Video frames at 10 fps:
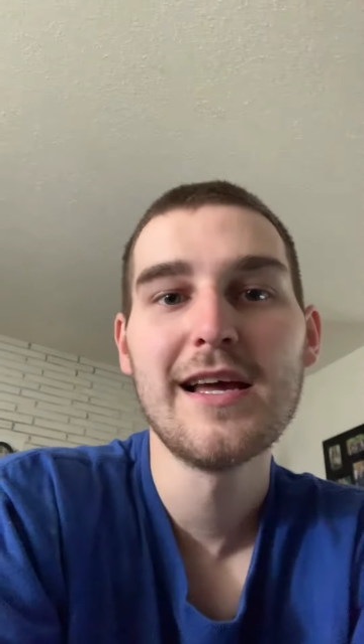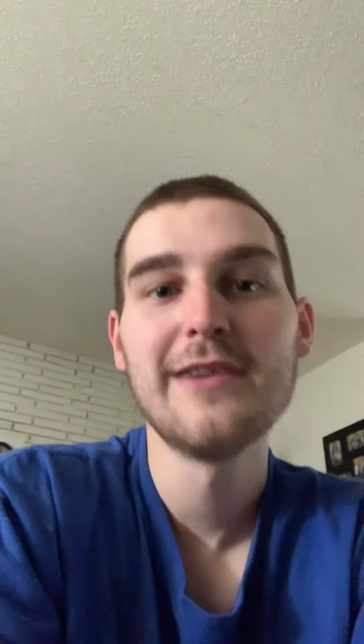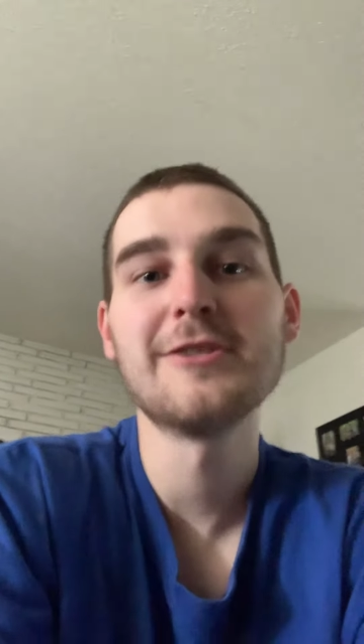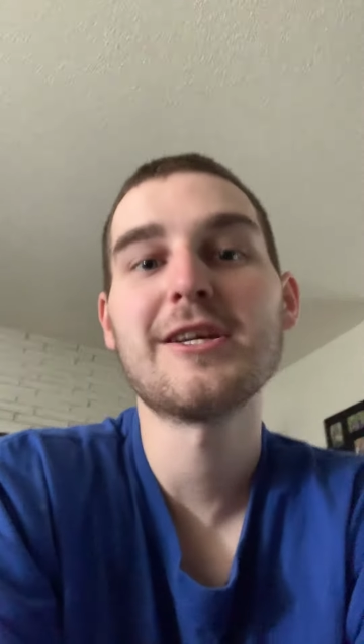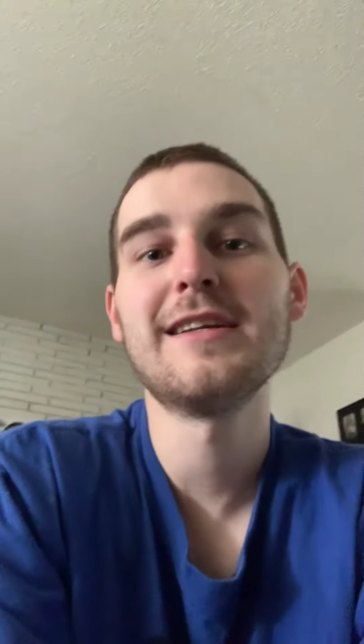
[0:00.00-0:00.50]

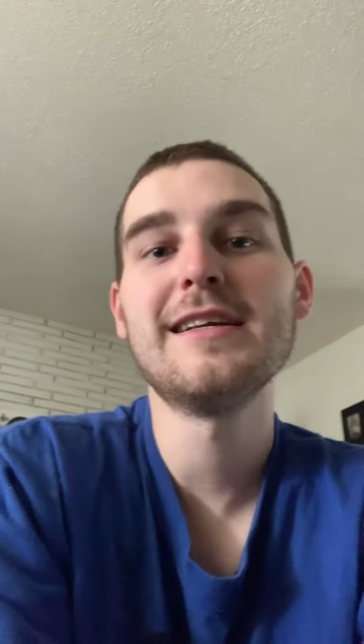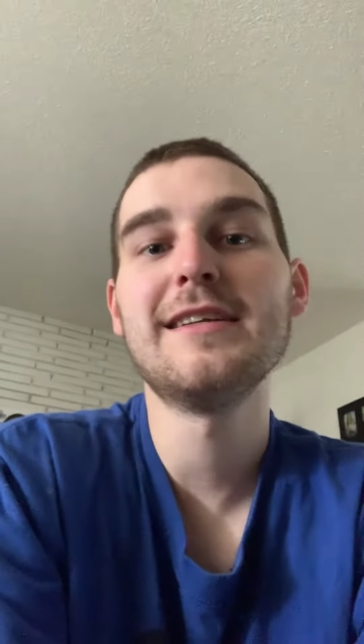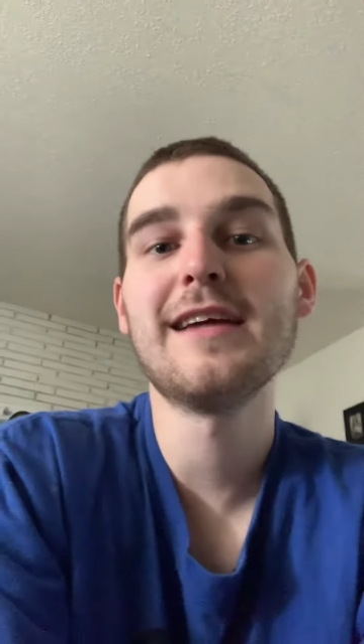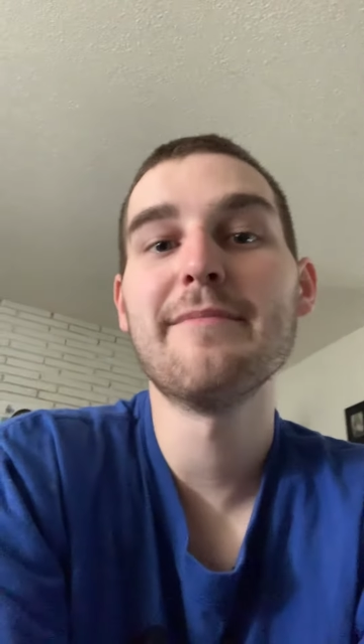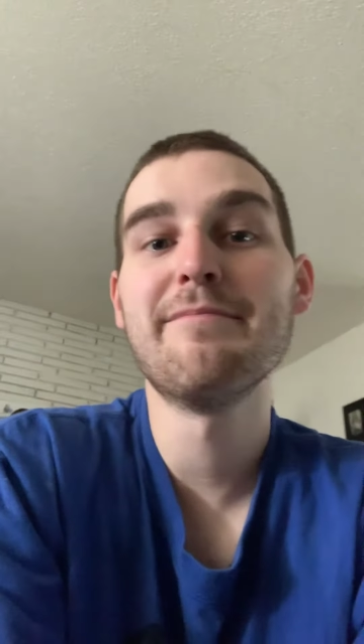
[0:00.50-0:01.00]
which I need to
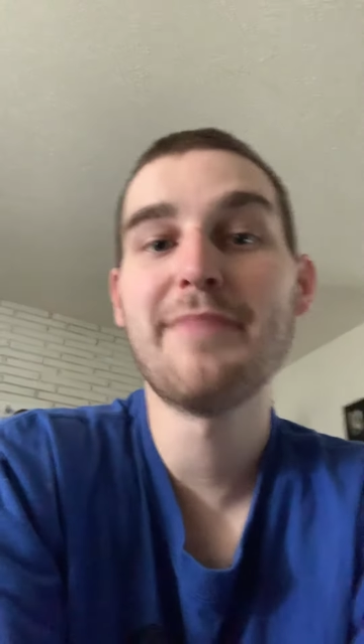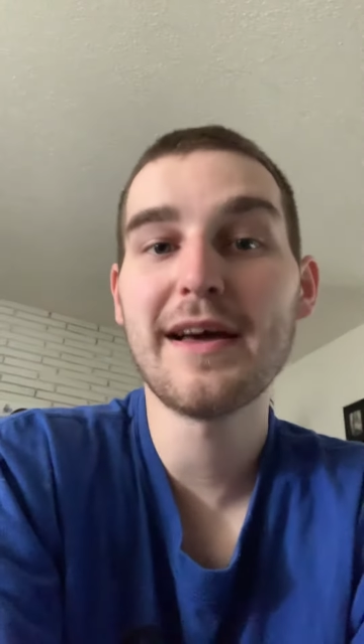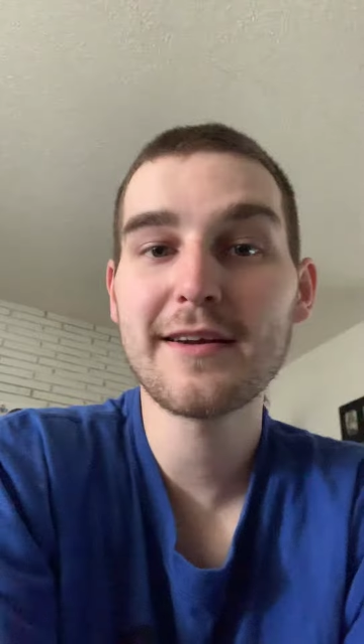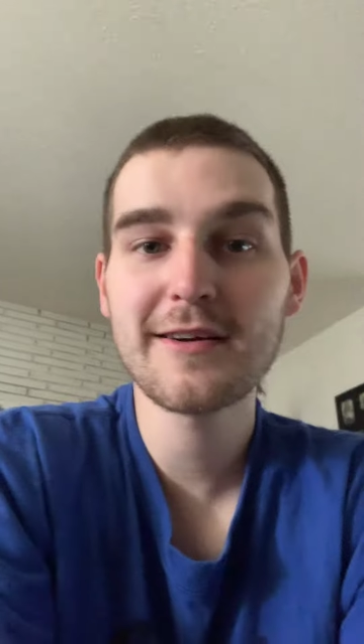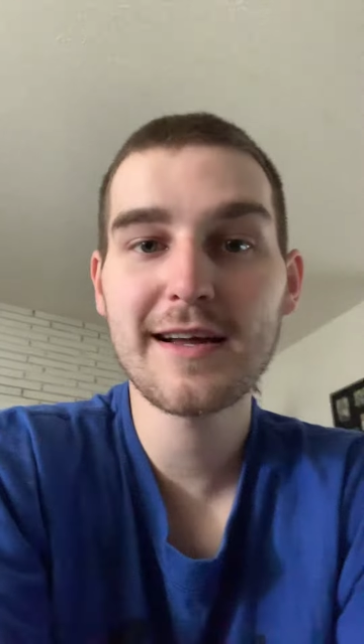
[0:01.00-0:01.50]
get
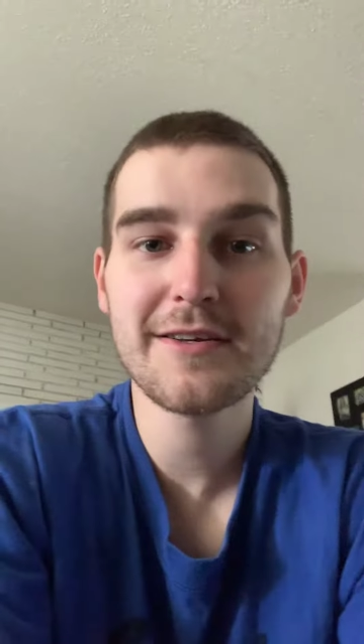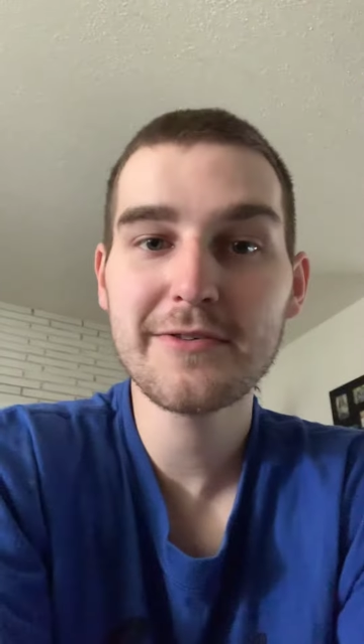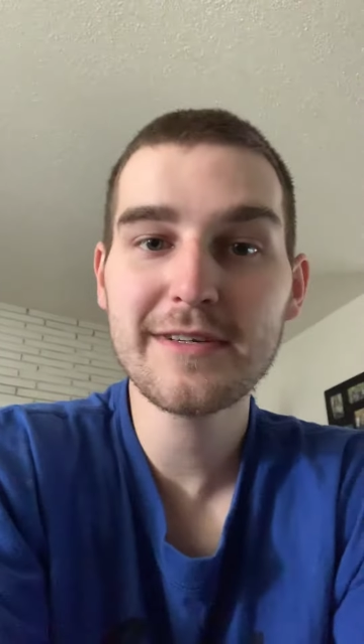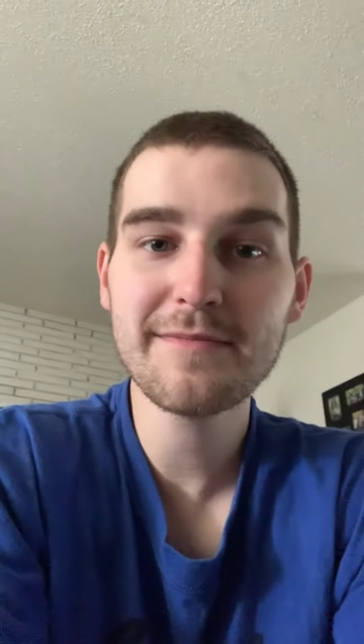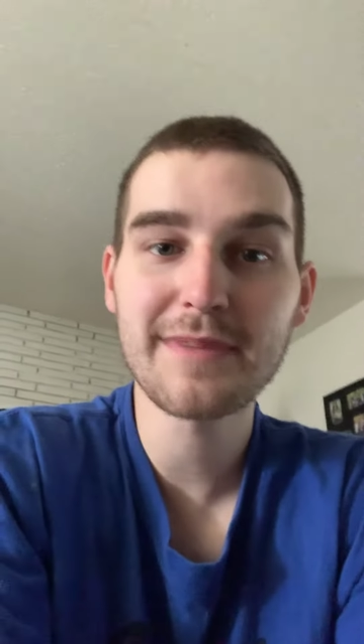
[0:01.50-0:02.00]
better at doing,